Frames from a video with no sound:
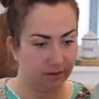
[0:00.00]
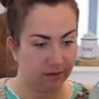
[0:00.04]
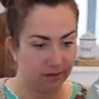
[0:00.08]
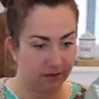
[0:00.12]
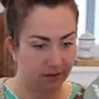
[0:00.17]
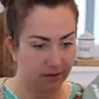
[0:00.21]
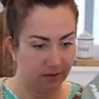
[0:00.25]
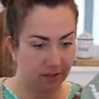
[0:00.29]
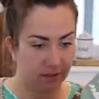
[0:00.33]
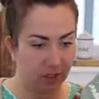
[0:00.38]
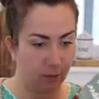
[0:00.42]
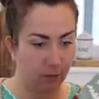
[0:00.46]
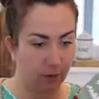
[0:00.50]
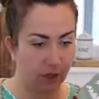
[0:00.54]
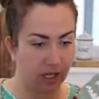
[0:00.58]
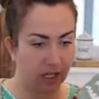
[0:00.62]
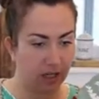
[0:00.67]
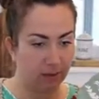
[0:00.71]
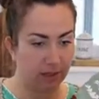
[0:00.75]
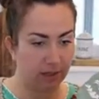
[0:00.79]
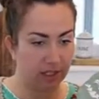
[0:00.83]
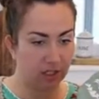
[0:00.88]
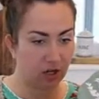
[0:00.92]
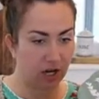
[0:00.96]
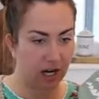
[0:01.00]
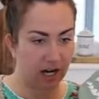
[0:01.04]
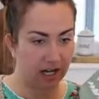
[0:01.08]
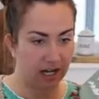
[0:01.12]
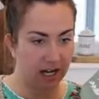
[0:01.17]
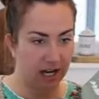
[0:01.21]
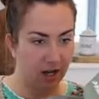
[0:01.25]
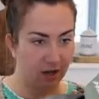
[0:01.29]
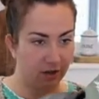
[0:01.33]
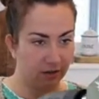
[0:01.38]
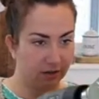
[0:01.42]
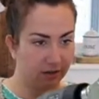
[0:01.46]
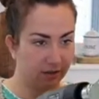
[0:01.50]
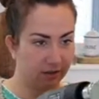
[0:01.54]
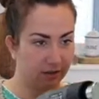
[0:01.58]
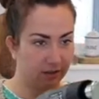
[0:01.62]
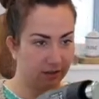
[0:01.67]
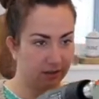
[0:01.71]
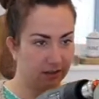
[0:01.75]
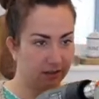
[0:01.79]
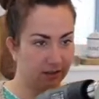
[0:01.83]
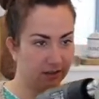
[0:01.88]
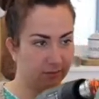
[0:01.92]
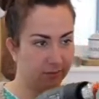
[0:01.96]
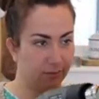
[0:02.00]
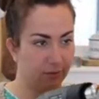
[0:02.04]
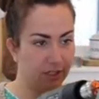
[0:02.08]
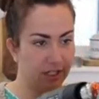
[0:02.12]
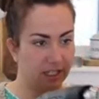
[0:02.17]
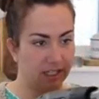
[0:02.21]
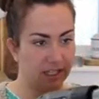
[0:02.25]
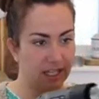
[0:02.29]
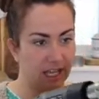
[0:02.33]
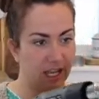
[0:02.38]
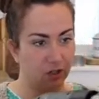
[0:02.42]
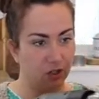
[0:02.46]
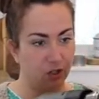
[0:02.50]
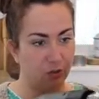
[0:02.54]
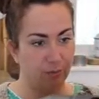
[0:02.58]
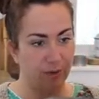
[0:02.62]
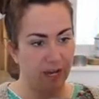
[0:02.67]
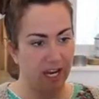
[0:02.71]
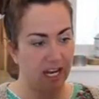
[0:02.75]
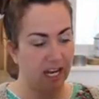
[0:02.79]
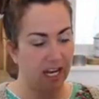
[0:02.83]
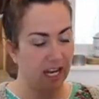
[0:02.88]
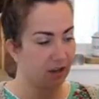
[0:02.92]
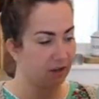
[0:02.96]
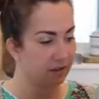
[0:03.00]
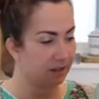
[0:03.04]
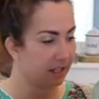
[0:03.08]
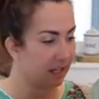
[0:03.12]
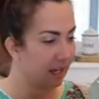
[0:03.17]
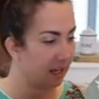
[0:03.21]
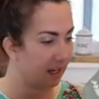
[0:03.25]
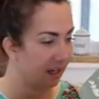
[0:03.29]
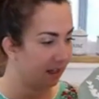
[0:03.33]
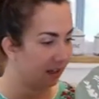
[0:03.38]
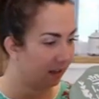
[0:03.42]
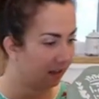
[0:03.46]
So we're going to be trying out putting that new paint outside.